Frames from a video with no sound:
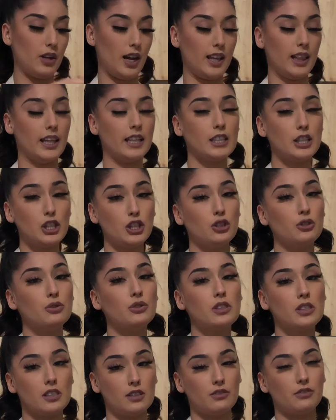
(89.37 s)
I like to use
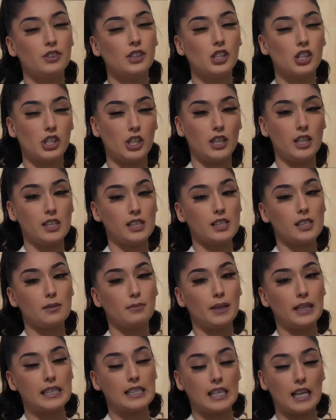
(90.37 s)
different chiles in
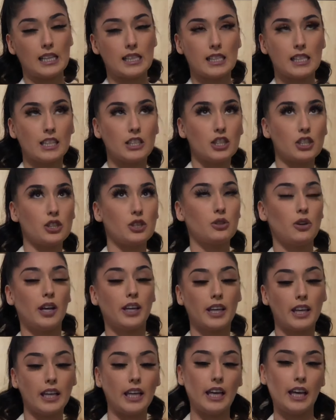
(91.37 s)
my salsa just so I
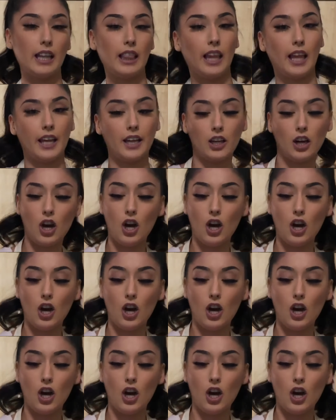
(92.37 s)
can get like